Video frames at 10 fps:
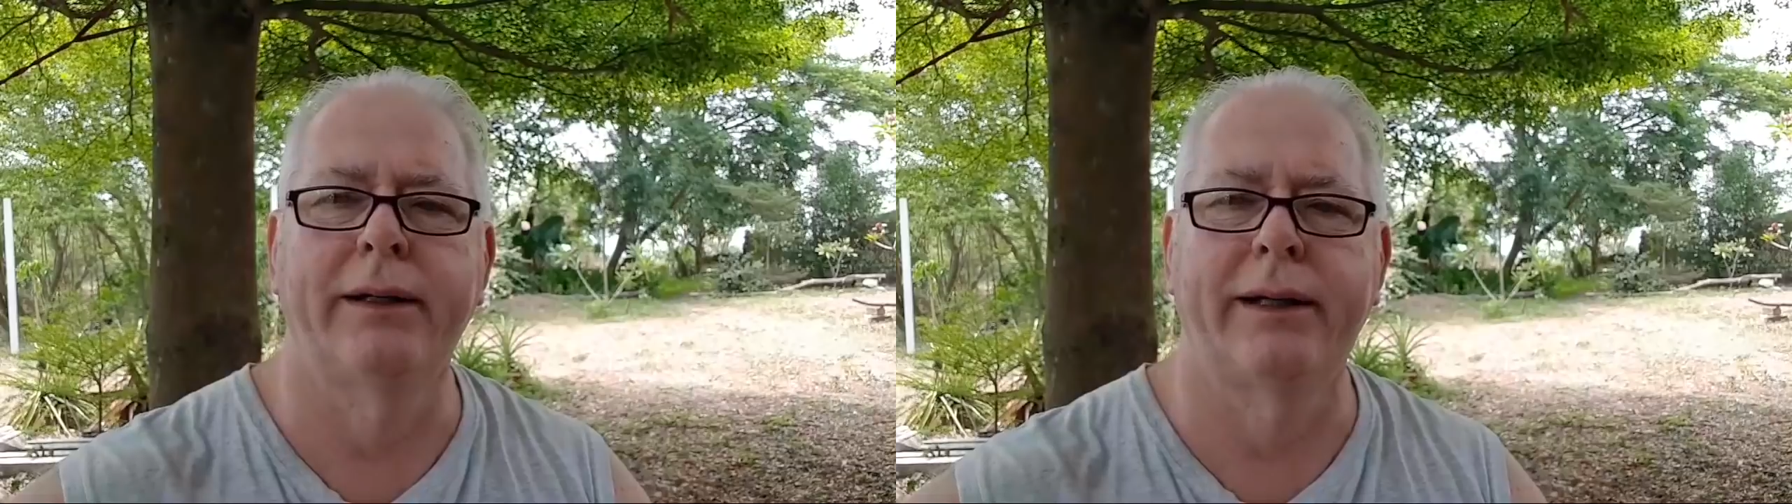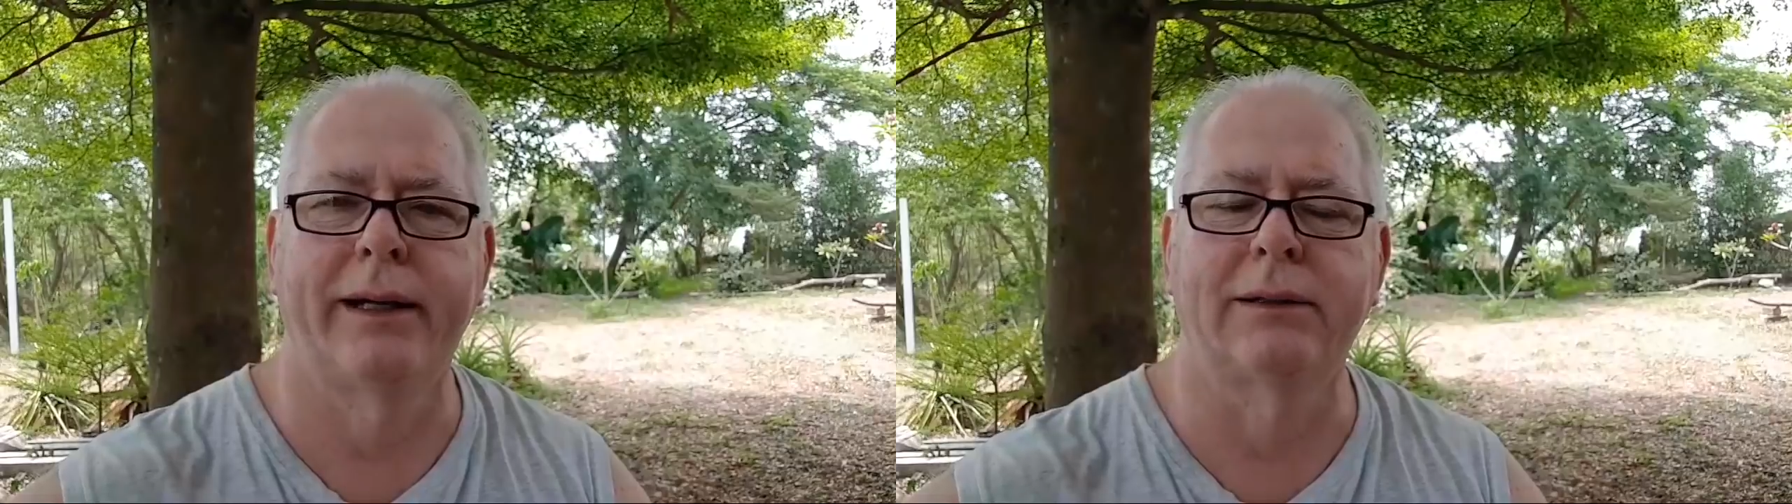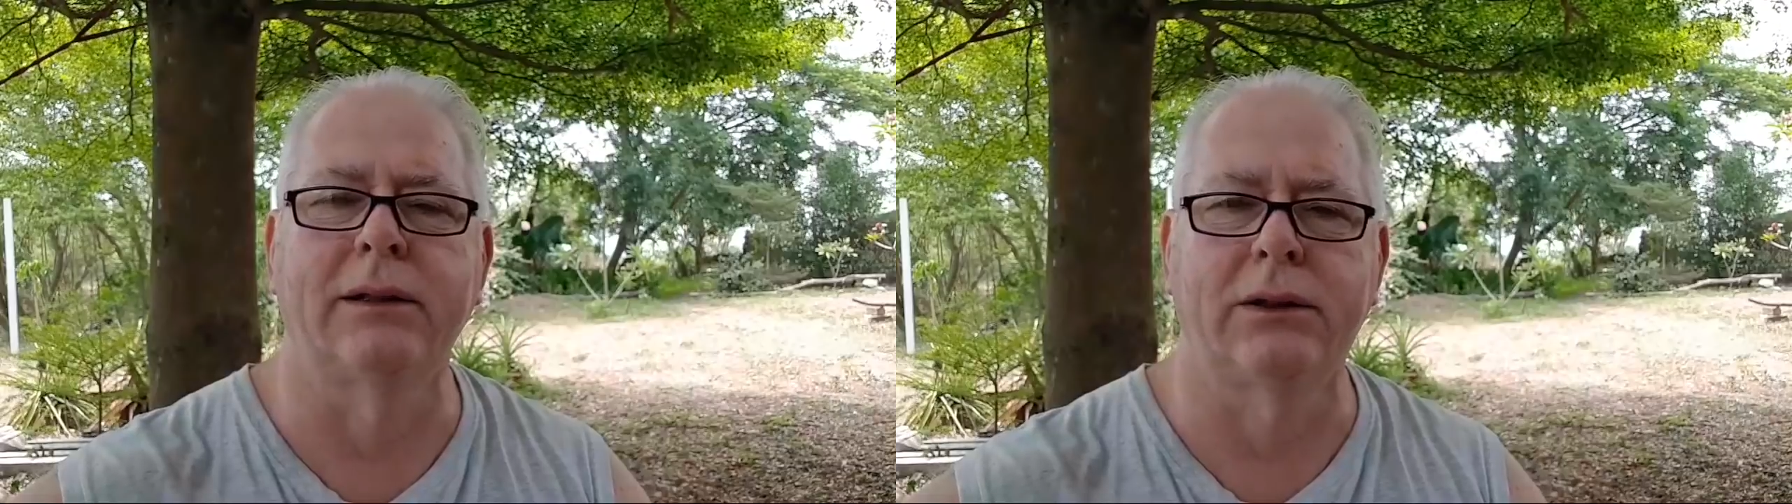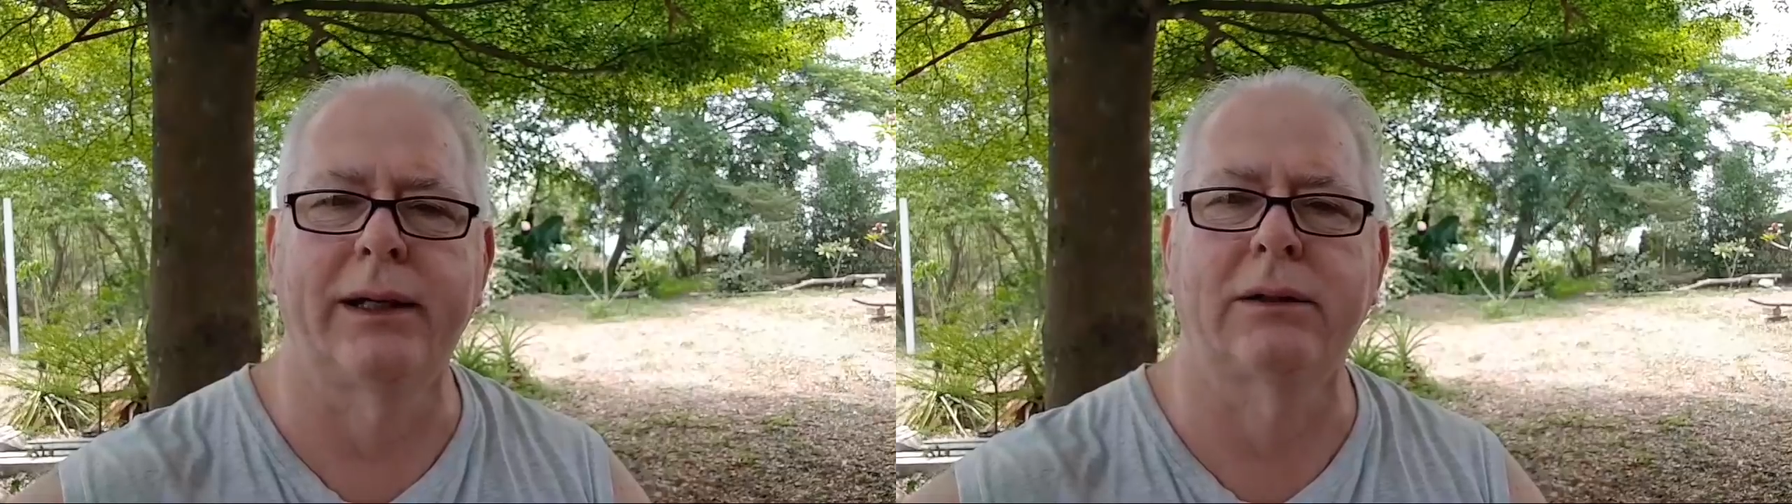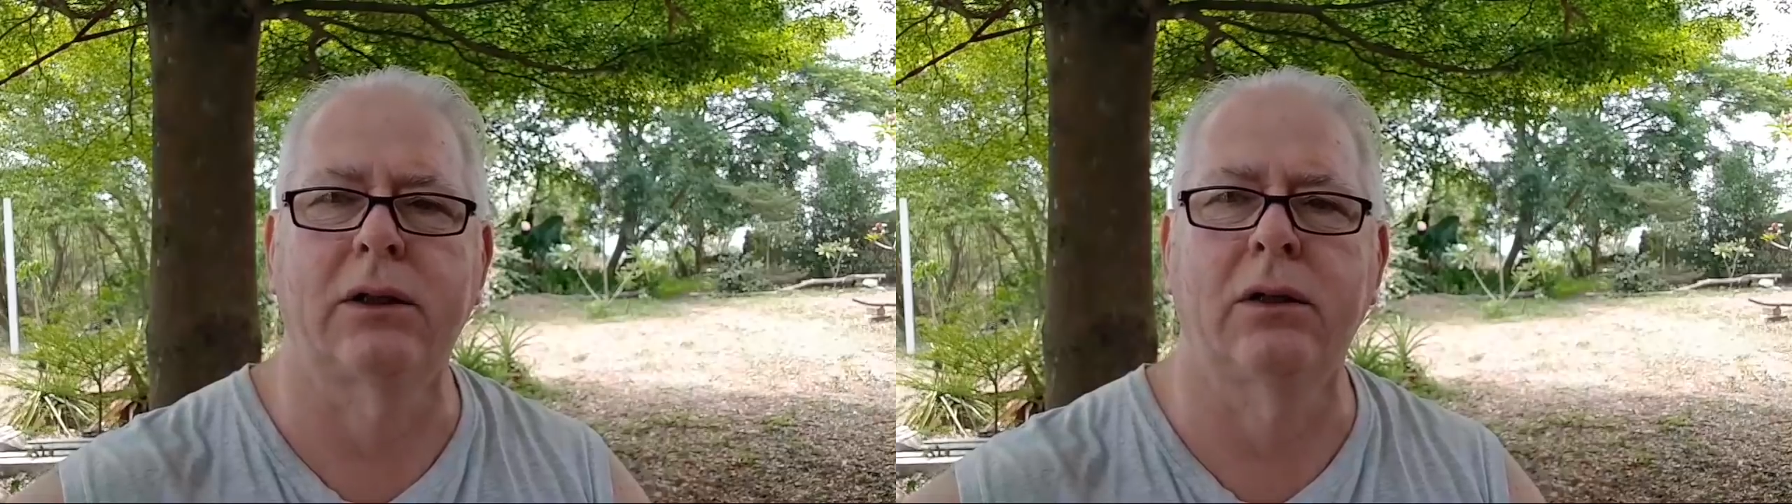in Texas.
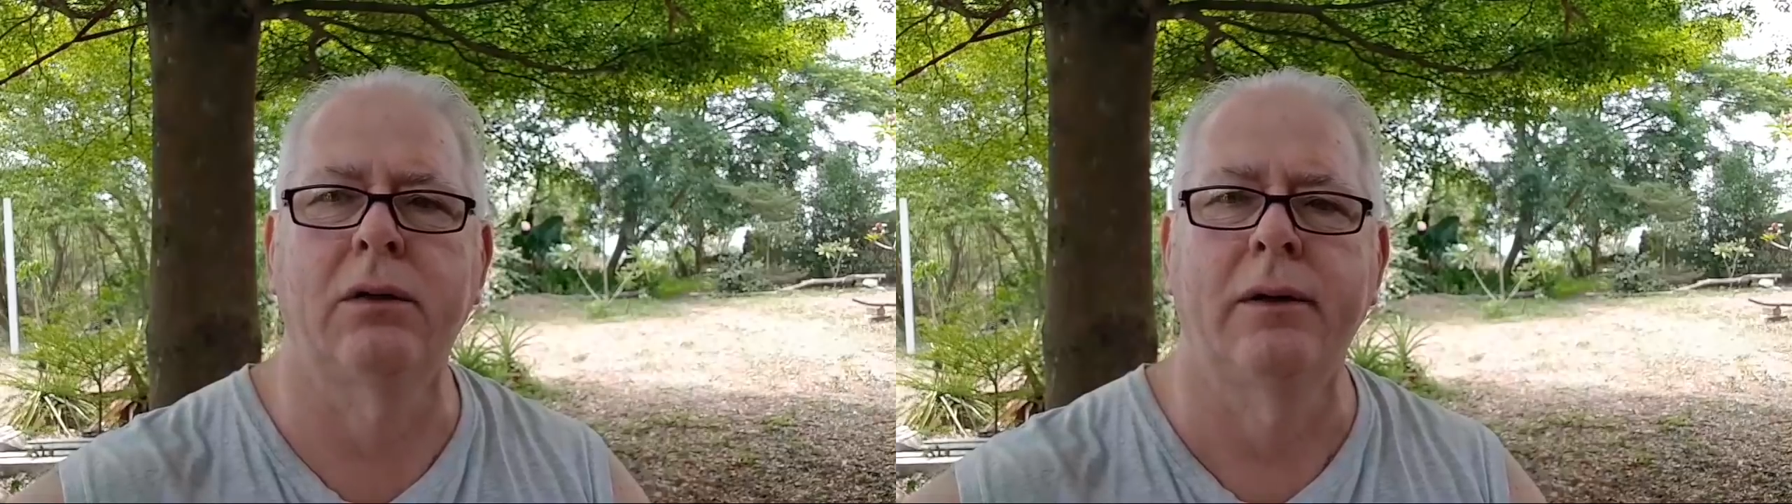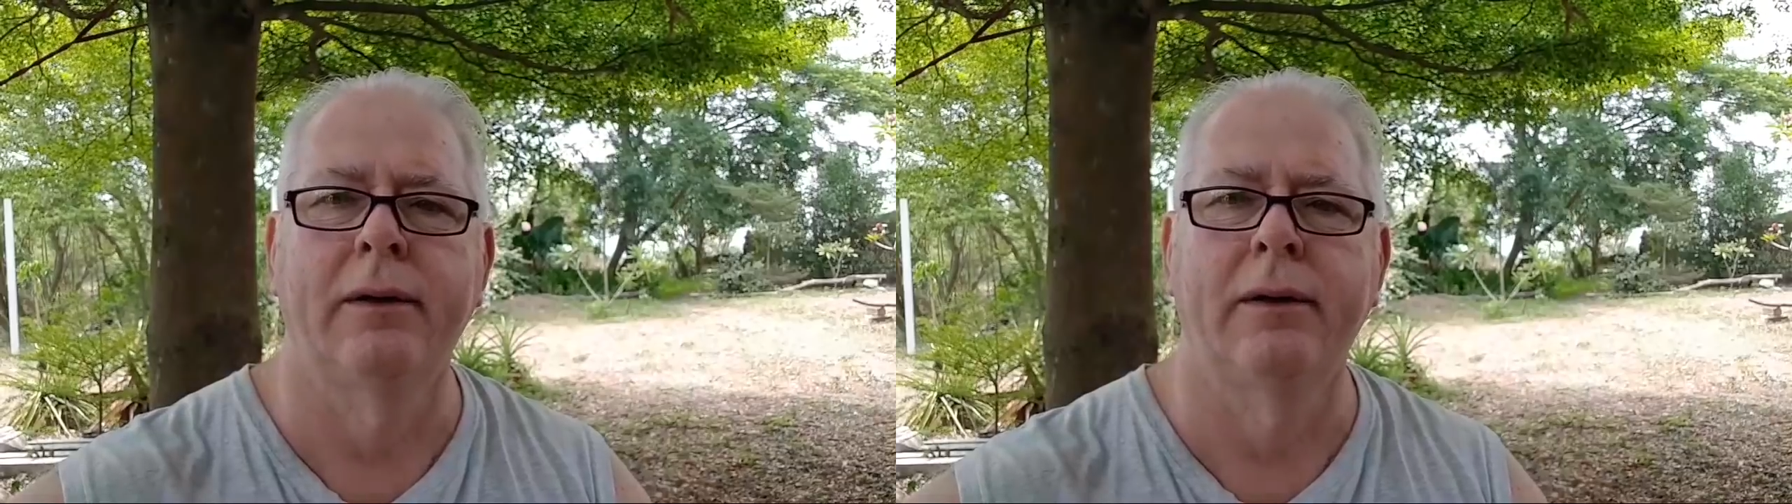Yeah, so